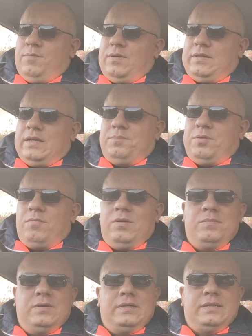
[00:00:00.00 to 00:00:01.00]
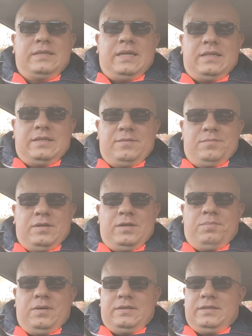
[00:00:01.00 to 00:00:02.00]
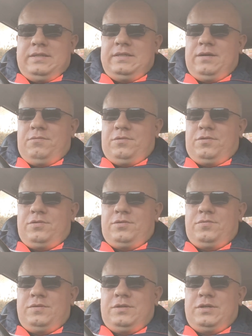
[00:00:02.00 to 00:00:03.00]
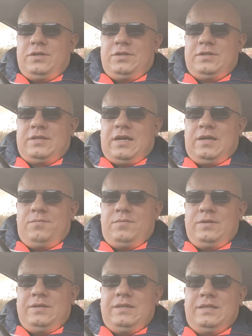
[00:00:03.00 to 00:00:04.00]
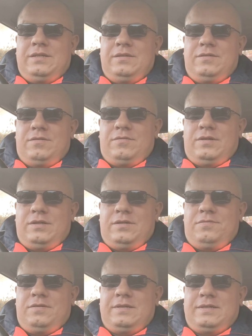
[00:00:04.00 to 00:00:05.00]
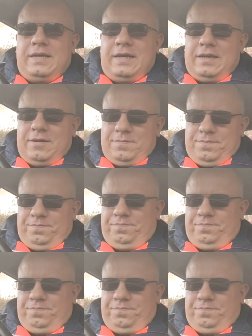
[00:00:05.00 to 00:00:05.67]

But the problem is that in many places in the world we change the time on a different day.